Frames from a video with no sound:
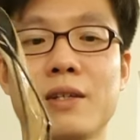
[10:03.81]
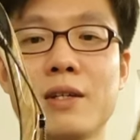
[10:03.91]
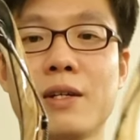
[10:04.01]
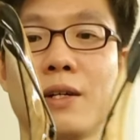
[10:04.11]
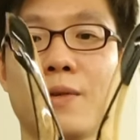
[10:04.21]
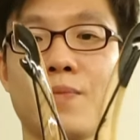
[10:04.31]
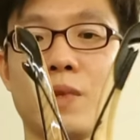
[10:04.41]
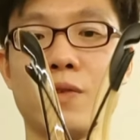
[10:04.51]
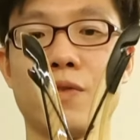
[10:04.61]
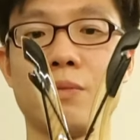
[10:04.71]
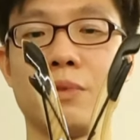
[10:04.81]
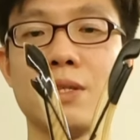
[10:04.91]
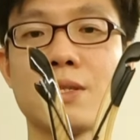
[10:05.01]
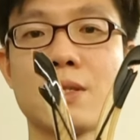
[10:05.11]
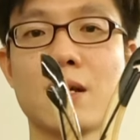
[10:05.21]
From
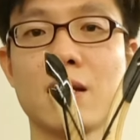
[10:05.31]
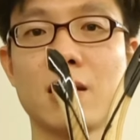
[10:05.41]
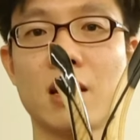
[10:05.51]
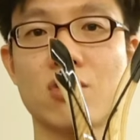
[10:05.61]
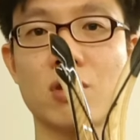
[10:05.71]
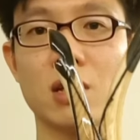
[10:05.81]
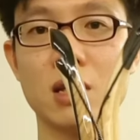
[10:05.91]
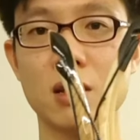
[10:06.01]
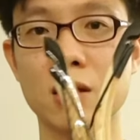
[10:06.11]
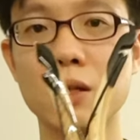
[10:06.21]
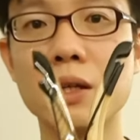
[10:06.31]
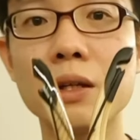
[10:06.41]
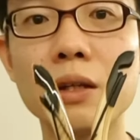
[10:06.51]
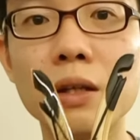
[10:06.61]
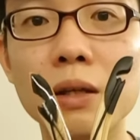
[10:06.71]
this side, actually
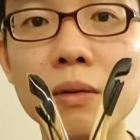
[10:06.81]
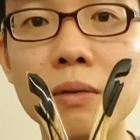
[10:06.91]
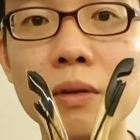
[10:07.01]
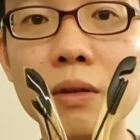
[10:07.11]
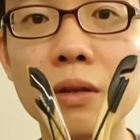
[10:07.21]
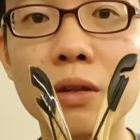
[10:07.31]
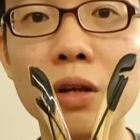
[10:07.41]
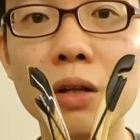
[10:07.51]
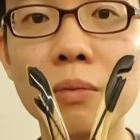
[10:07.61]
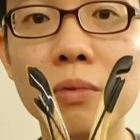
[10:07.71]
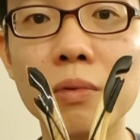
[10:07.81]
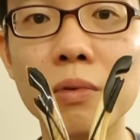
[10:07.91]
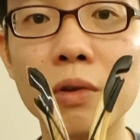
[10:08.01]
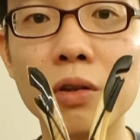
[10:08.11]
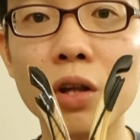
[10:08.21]
not
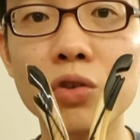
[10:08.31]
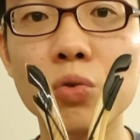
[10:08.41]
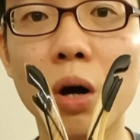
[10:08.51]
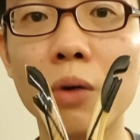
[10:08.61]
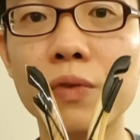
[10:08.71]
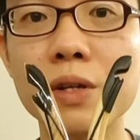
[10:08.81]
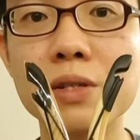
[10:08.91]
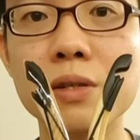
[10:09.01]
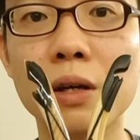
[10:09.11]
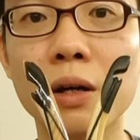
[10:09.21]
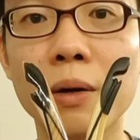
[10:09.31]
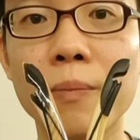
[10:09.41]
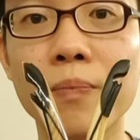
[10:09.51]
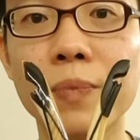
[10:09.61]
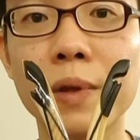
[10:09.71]
too obvious.
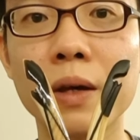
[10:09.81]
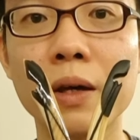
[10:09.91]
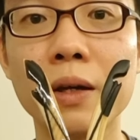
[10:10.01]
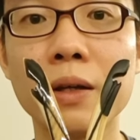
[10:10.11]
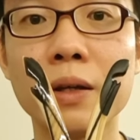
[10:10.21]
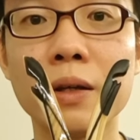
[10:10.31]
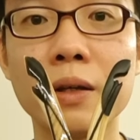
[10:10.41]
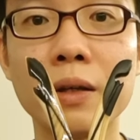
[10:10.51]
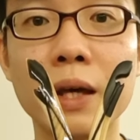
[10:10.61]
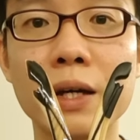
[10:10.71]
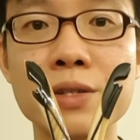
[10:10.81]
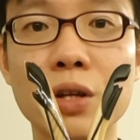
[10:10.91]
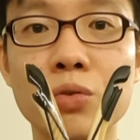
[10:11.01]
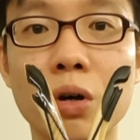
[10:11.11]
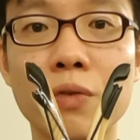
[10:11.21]
Yeah, it's
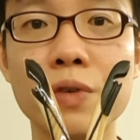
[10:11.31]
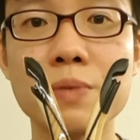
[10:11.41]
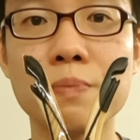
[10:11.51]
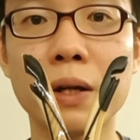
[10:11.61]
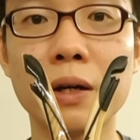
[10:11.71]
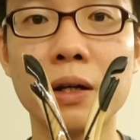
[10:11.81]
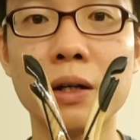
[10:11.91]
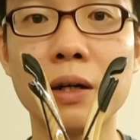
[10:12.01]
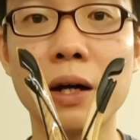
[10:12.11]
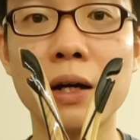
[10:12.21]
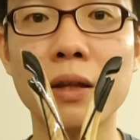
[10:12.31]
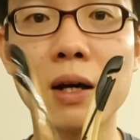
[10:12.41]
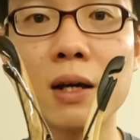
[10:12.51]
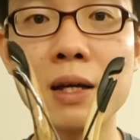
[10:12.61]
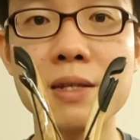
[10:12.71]
not too obvious, but
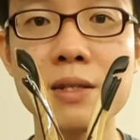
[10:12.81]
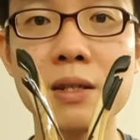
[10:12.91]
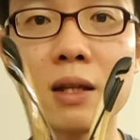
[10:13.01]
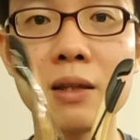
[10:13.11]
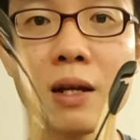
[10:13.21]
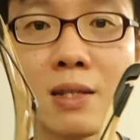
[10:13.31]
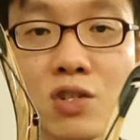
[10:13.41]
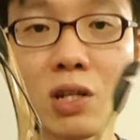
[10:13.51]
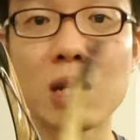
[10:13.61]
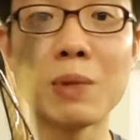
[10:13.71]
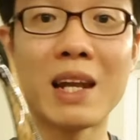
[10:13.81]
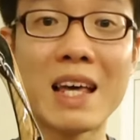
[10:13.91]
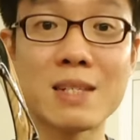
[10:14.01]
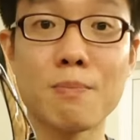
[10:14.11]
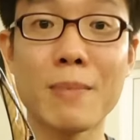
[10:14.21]
I can see that there is actually a little bit
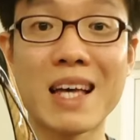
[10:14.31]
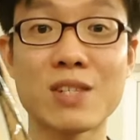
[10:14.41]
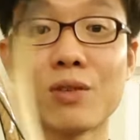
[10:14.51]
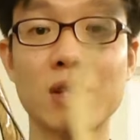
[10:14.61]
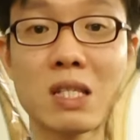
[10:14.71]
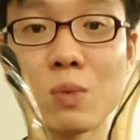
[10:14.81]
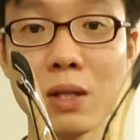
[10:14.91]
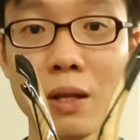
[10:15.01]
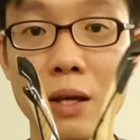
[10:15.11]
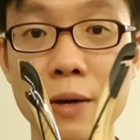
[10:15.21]
less mass on this one.